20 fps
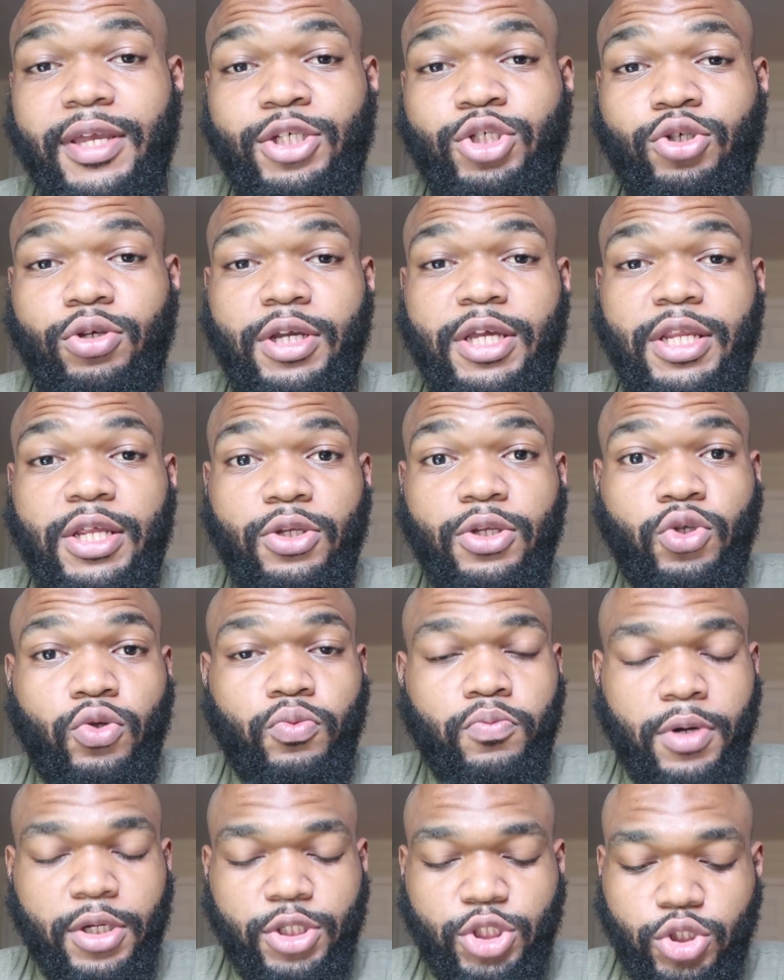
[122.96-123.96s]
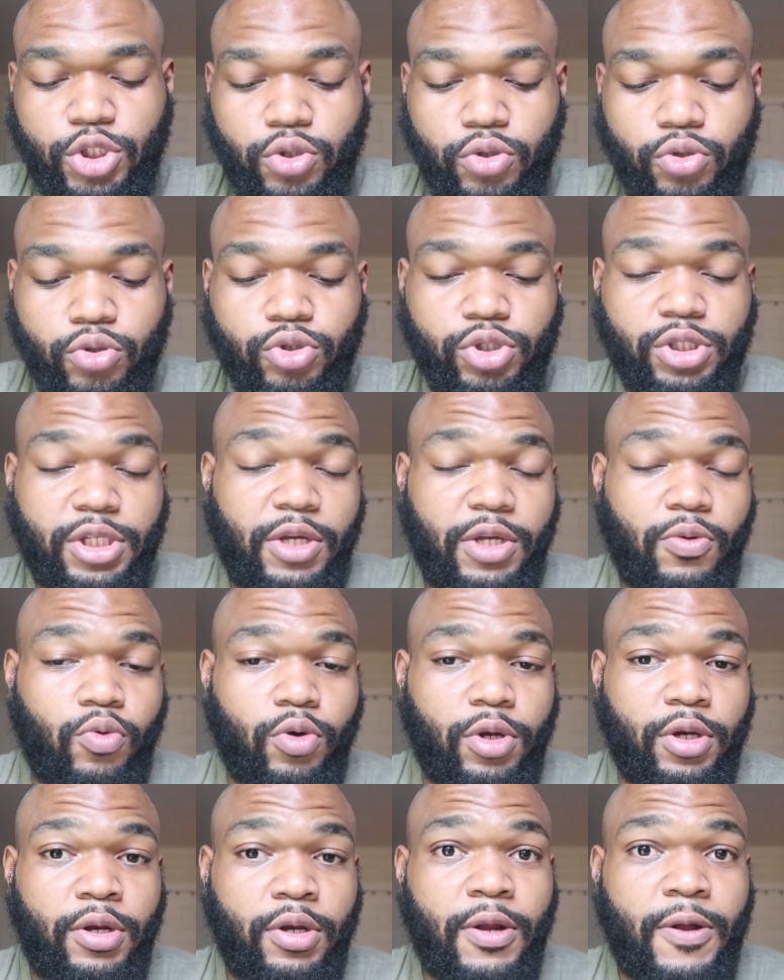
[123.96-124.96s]
that you're eating too much, you usually
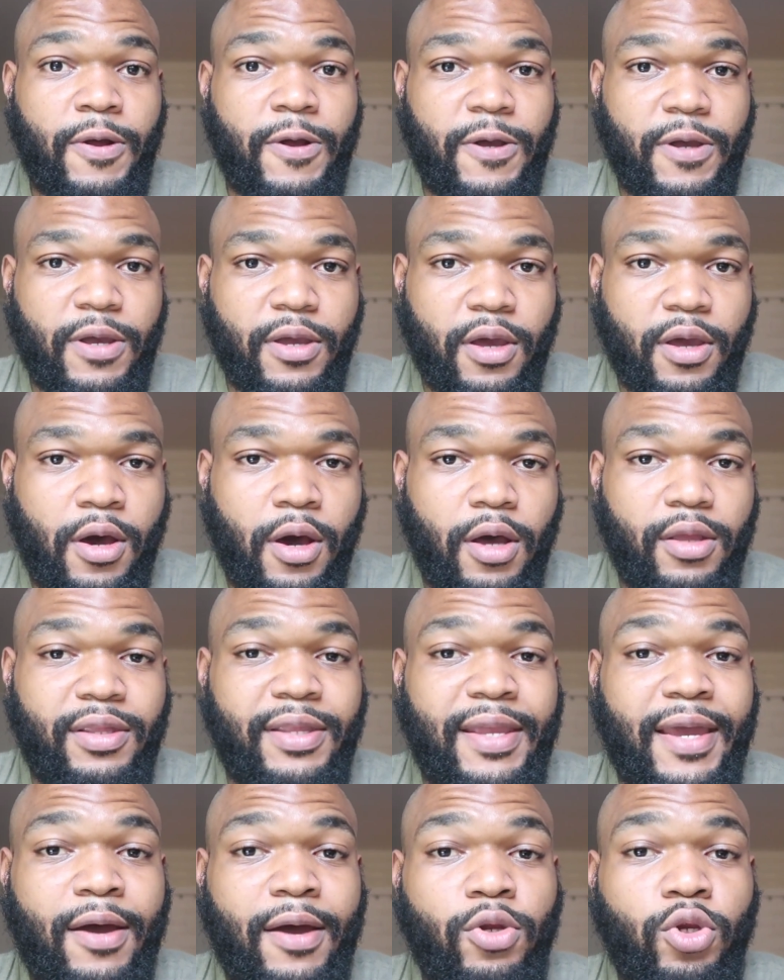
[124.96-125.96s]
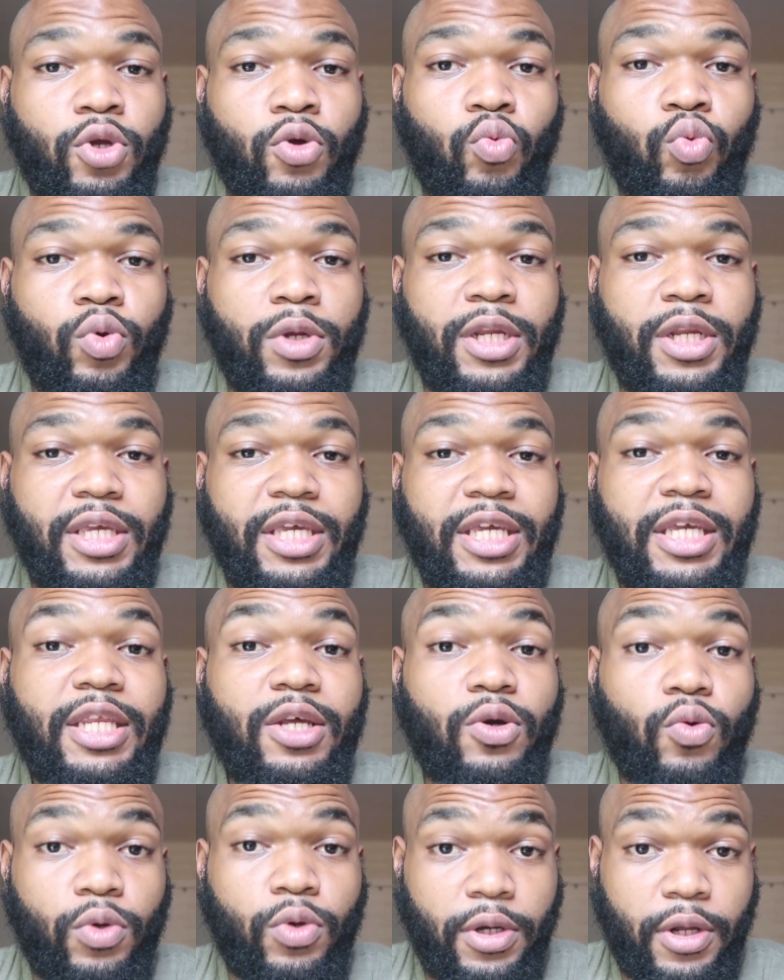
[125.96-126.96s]
would cut down your
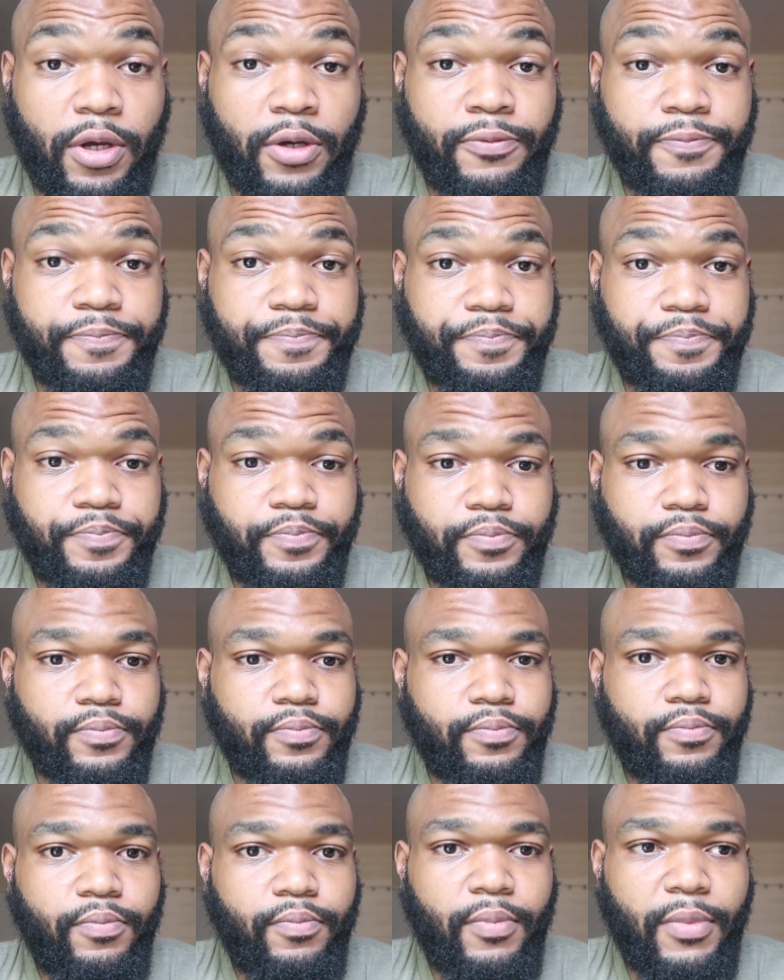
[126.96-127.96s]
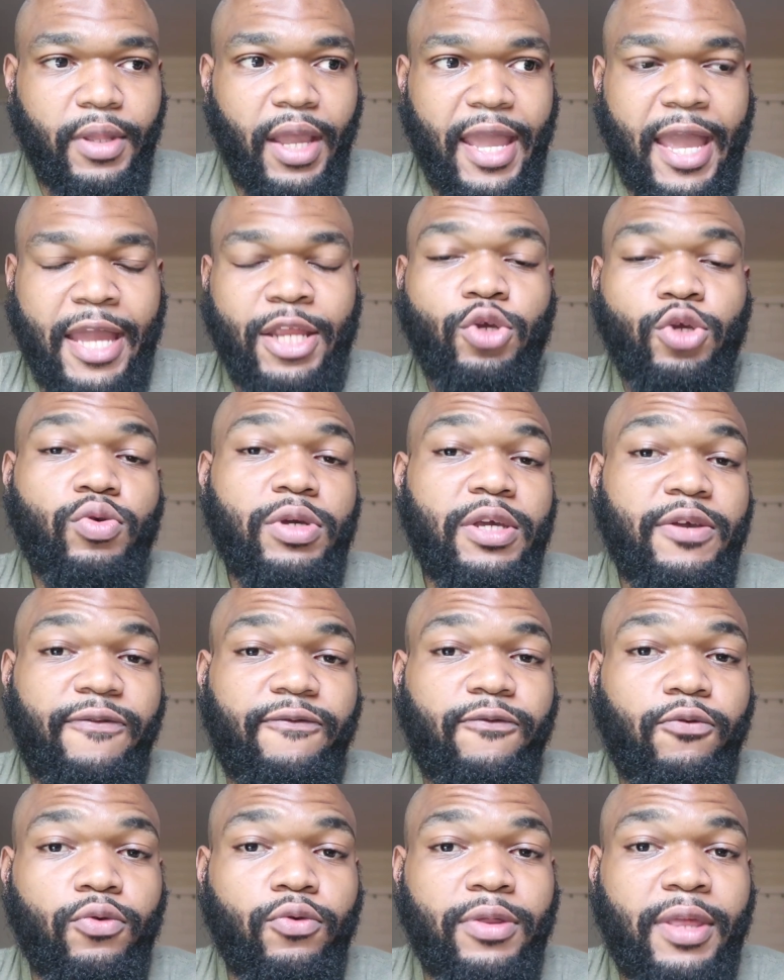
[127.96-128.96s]
eating window and you eat
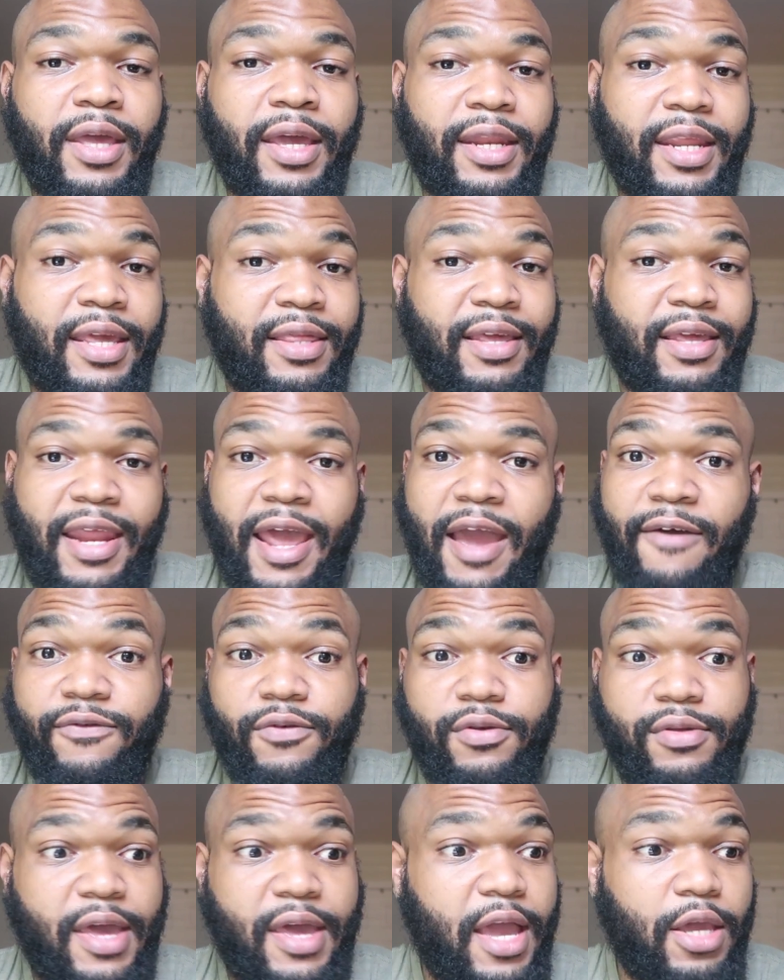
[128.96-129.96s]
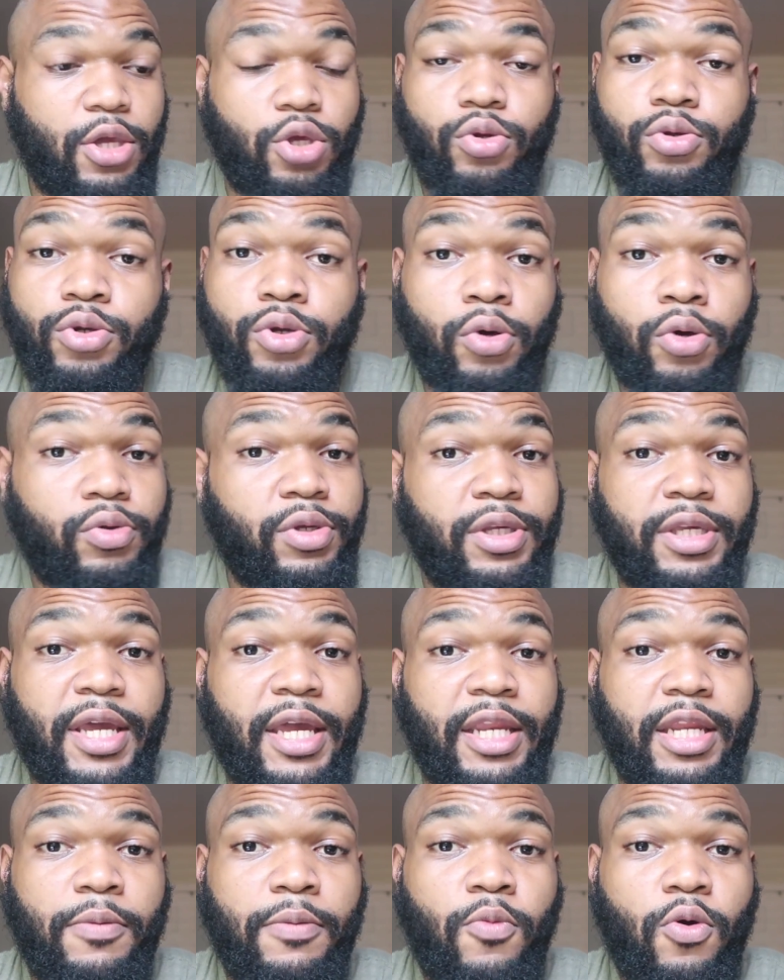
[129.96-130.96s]
food then, and then after that you don't
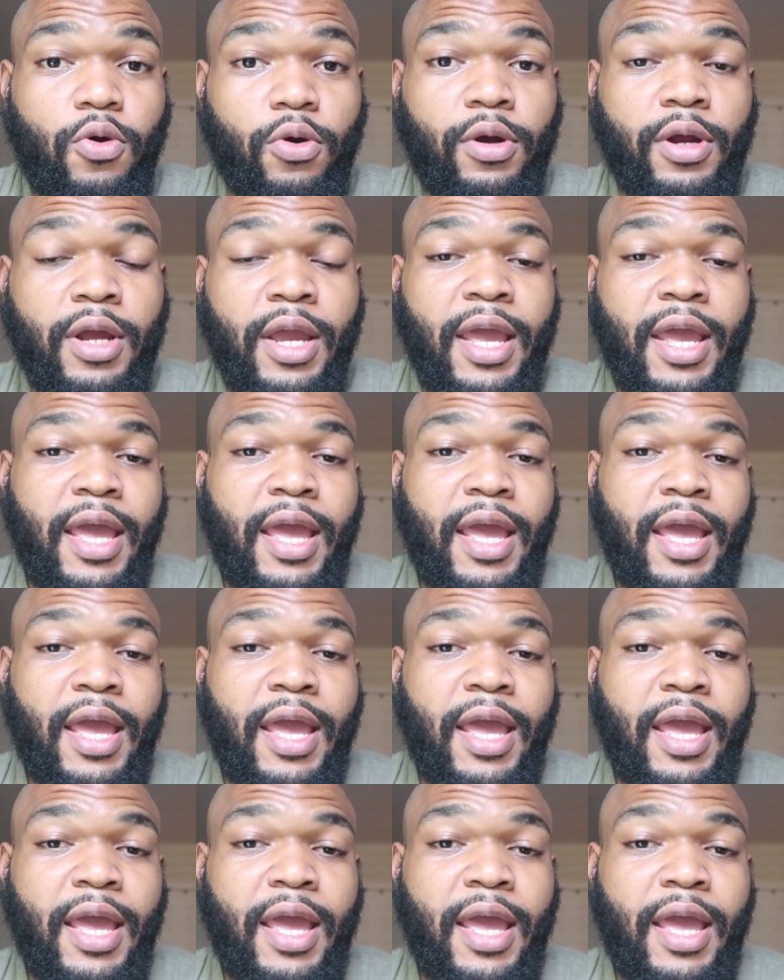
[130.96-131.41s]
eat anymore.